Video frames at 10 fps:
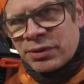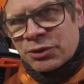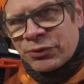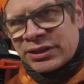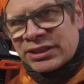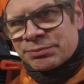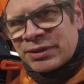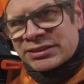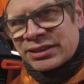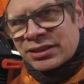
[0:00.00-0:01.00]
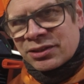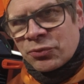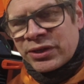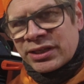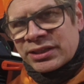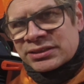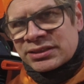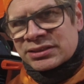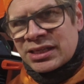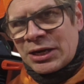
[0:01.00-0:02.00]
But with this machine, when there is
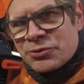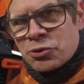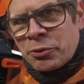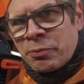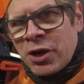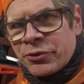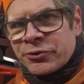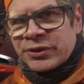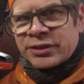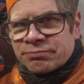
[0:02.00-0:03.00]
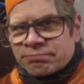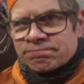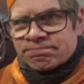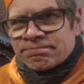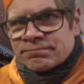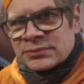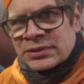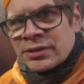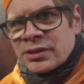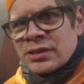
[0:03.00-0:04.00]
this kind of super power unit,
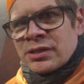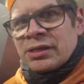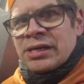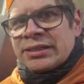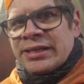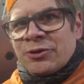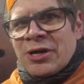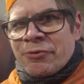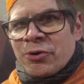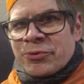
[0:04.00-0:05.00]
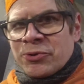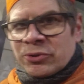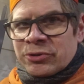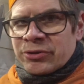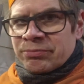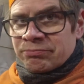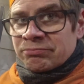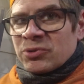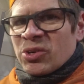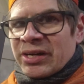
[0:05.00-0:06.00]
and then you have computer,
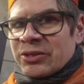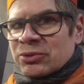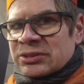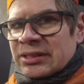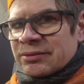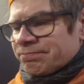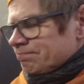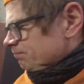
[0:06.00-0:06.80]
you can use that.